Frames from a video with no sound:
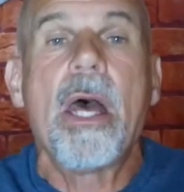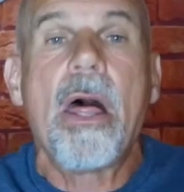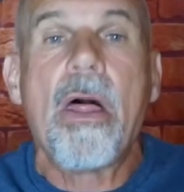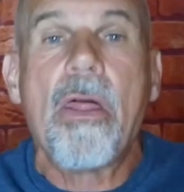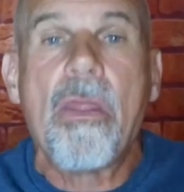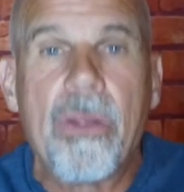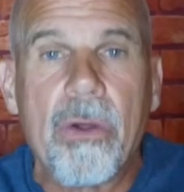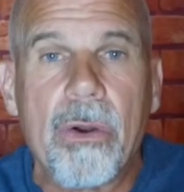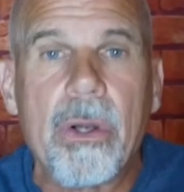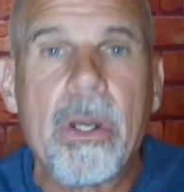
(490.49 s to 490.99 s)

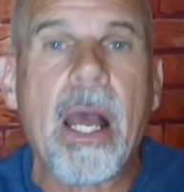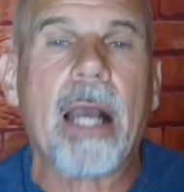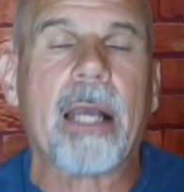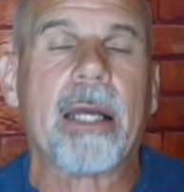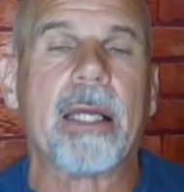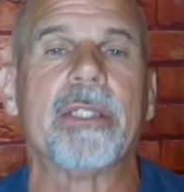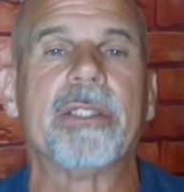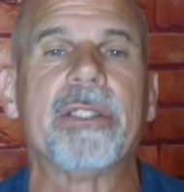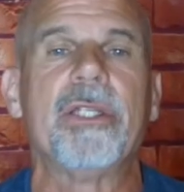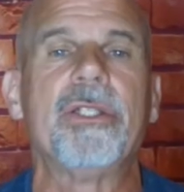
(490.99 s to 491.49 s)
They're not
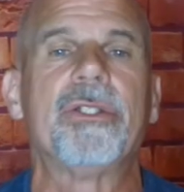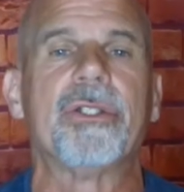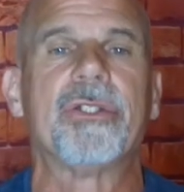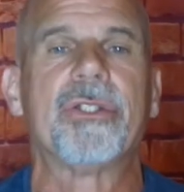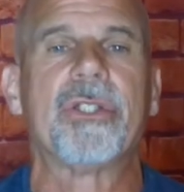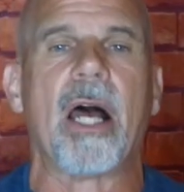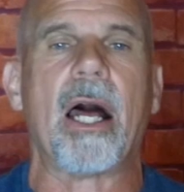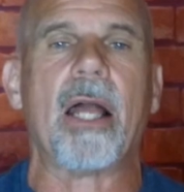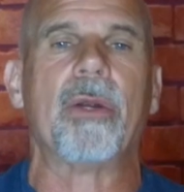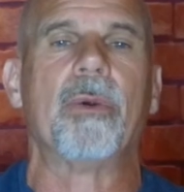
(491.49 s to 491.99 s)
going to teach your
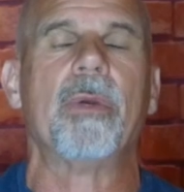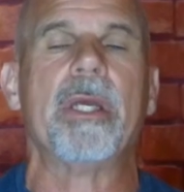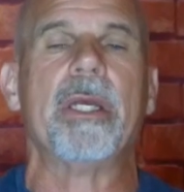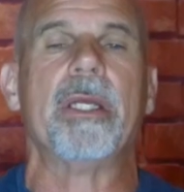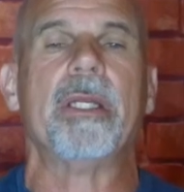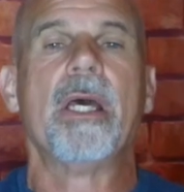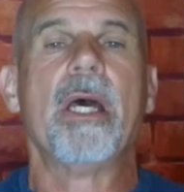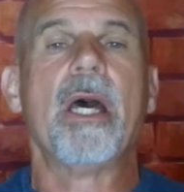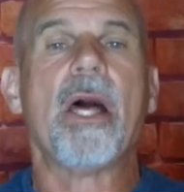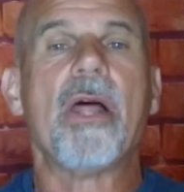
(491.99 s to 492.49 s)
child to
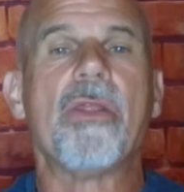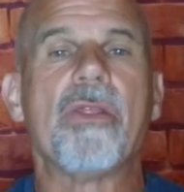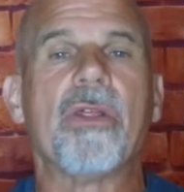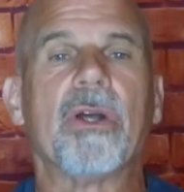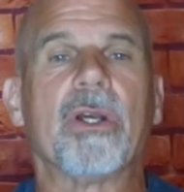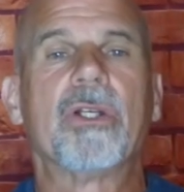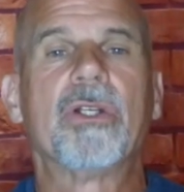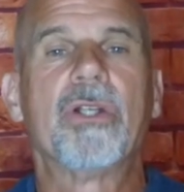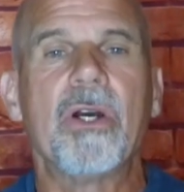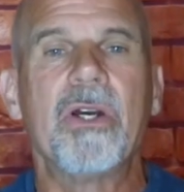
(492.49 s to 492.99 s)
read. The
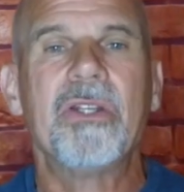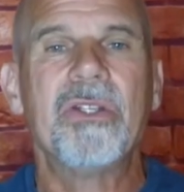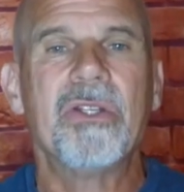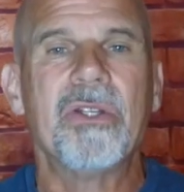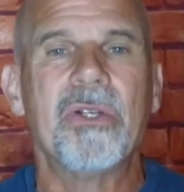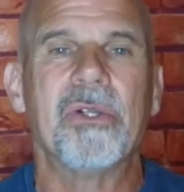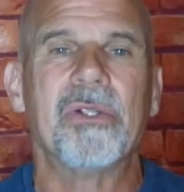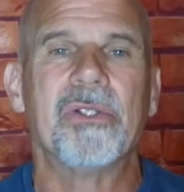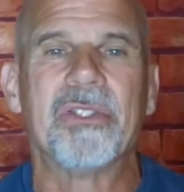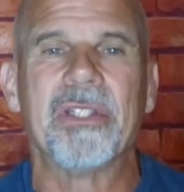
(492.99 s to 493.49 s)
good
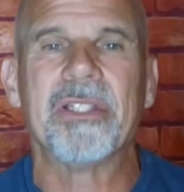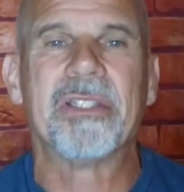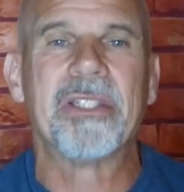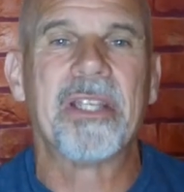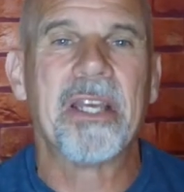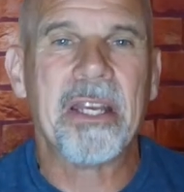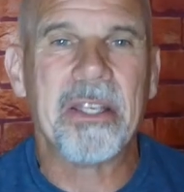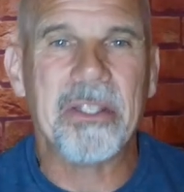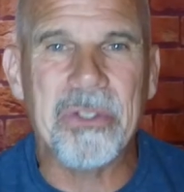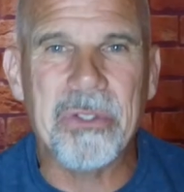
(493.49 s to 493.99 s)
news is
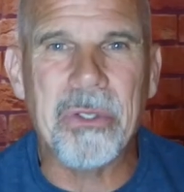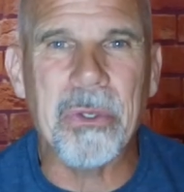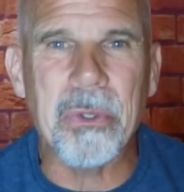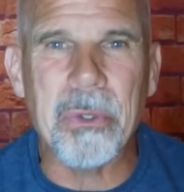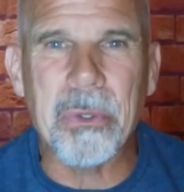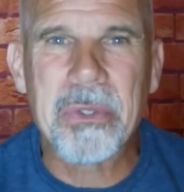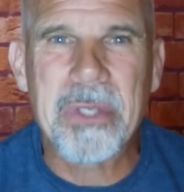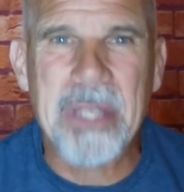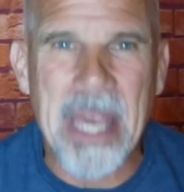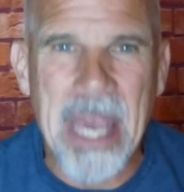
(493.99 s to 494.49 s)

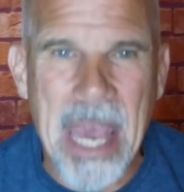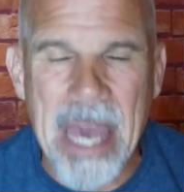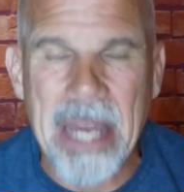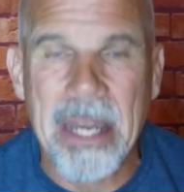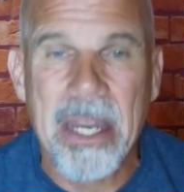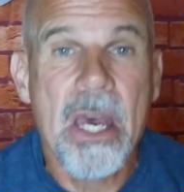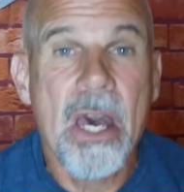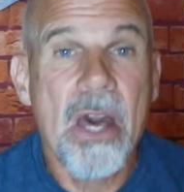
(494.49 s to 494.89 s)
you can.